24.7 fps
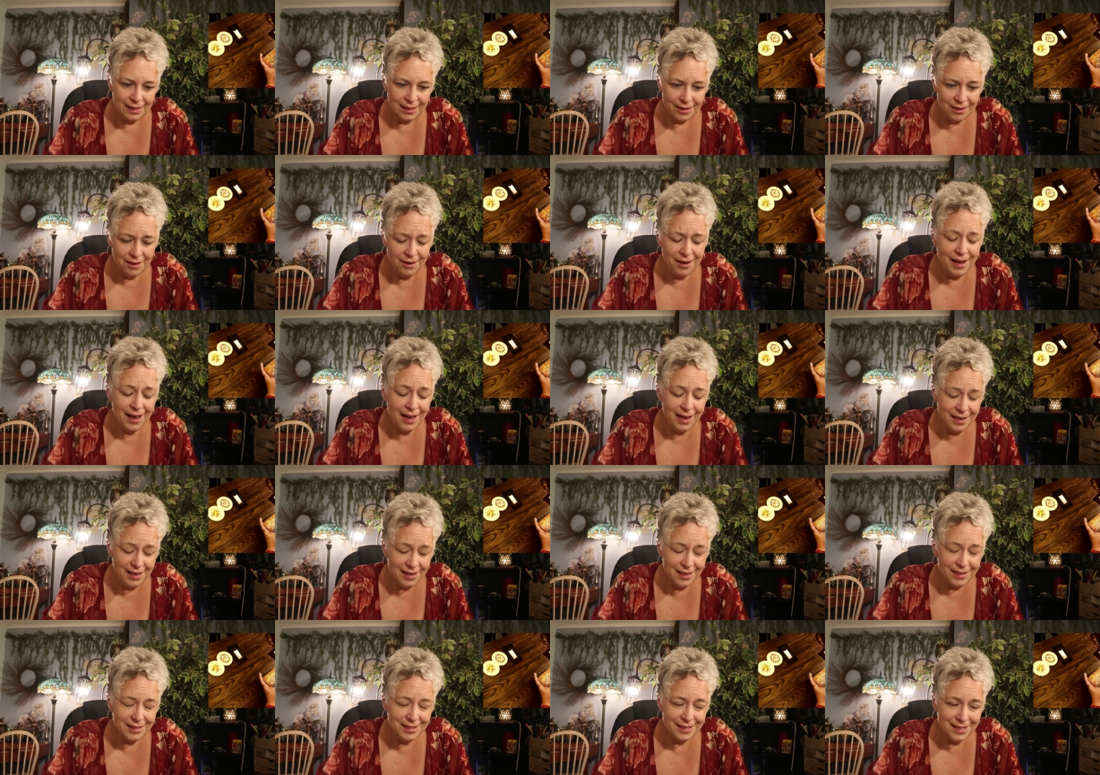You're
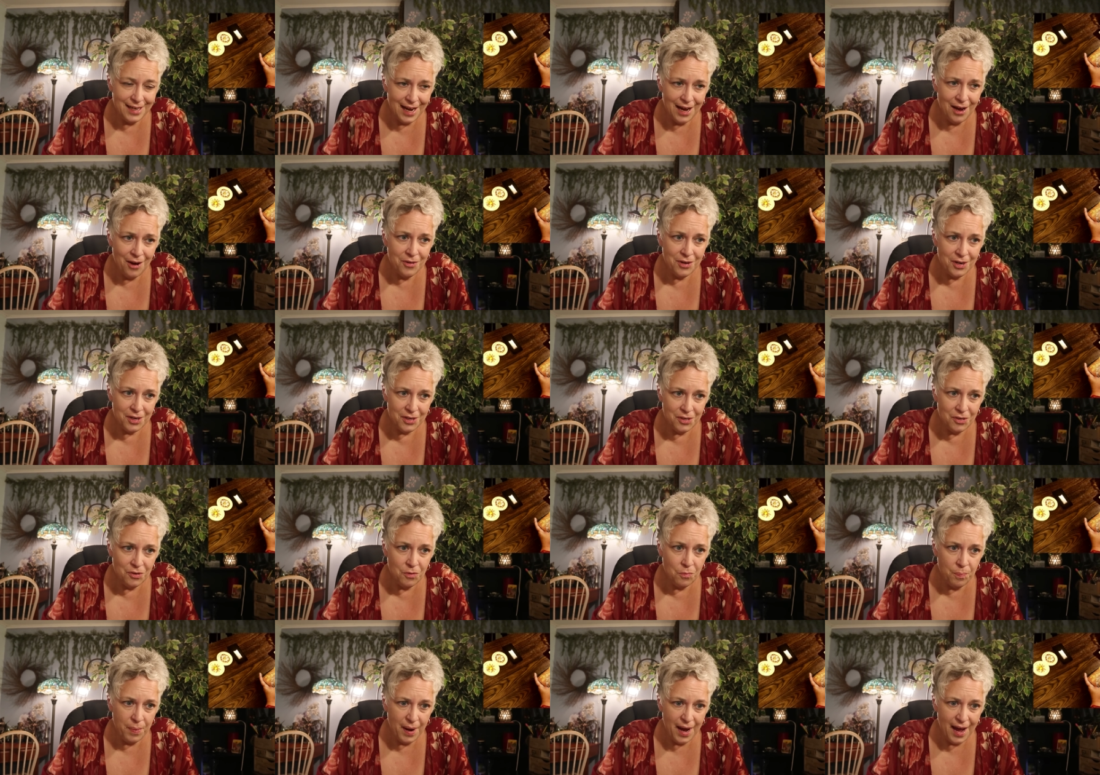headed down a
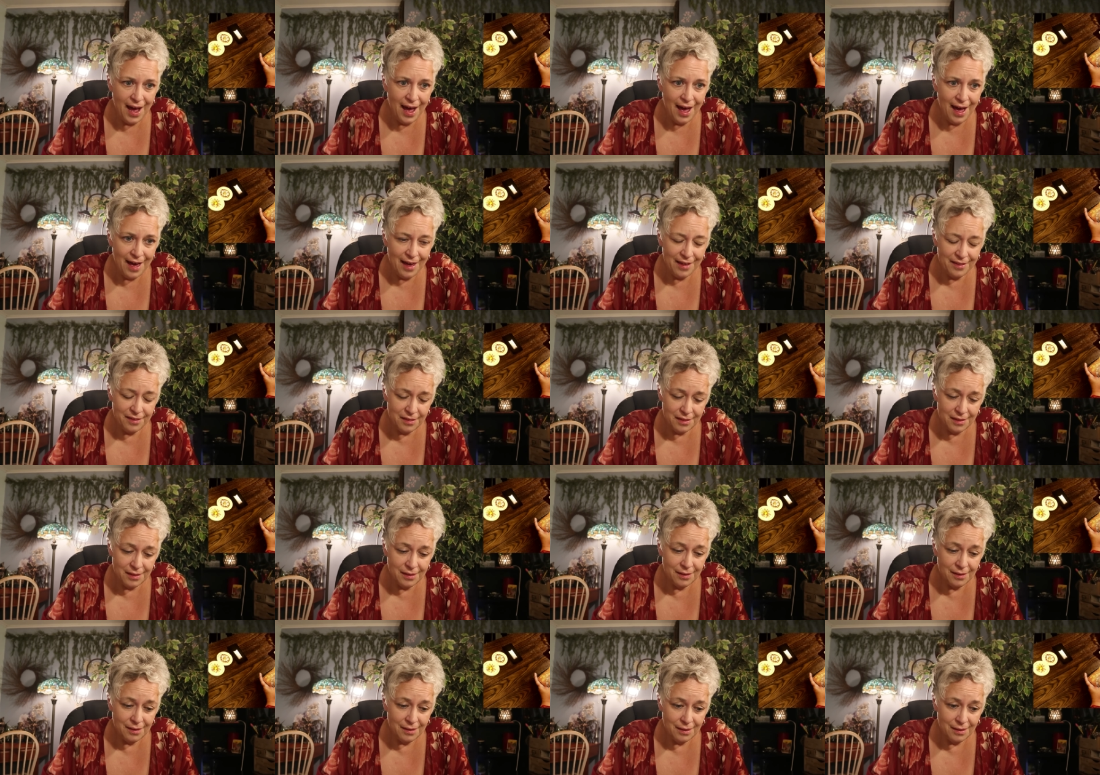new
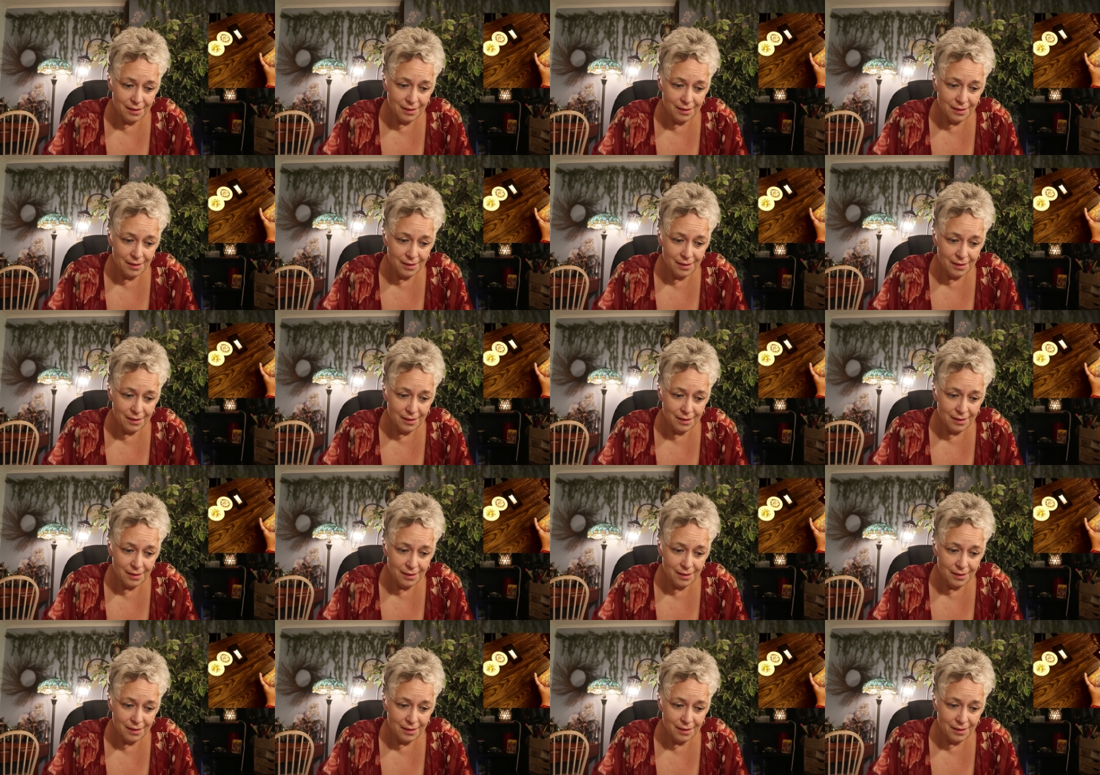path.